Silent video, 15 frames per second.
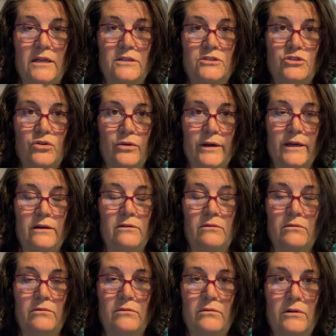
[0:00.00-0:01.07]
join
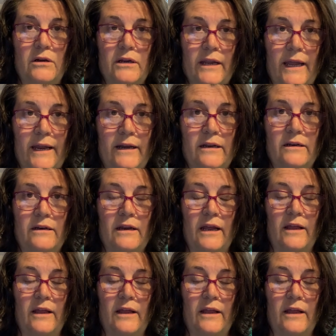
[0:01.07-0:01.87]
again,